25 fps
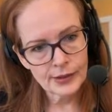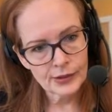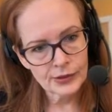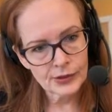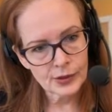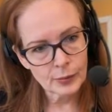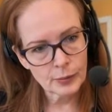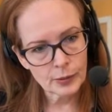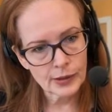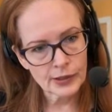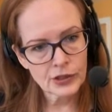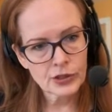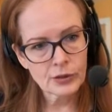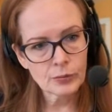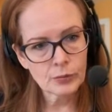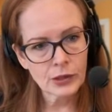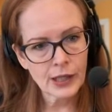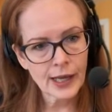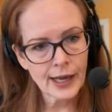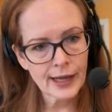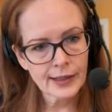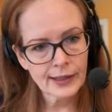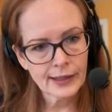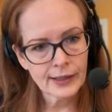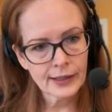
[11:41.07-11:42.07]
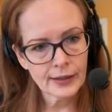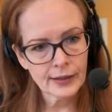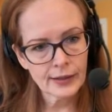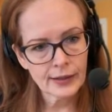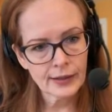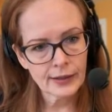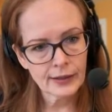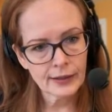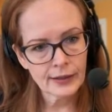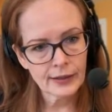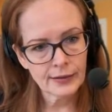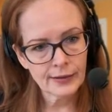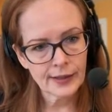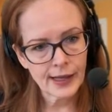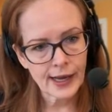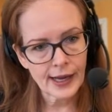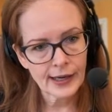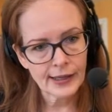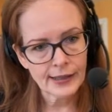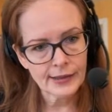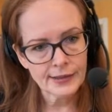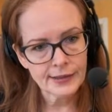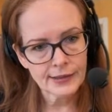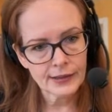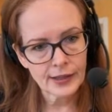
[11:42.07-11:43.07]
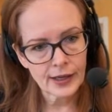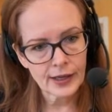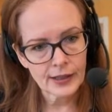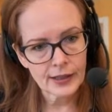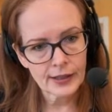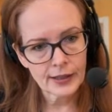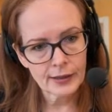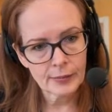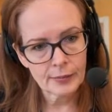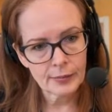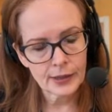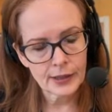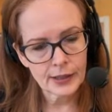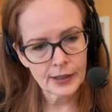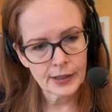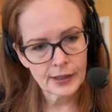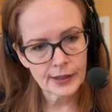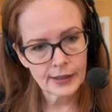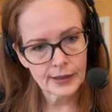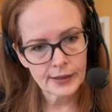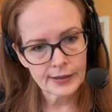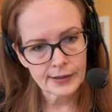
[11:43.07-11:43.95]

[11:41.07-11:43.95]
There's a bunch of black here that is not gonna be,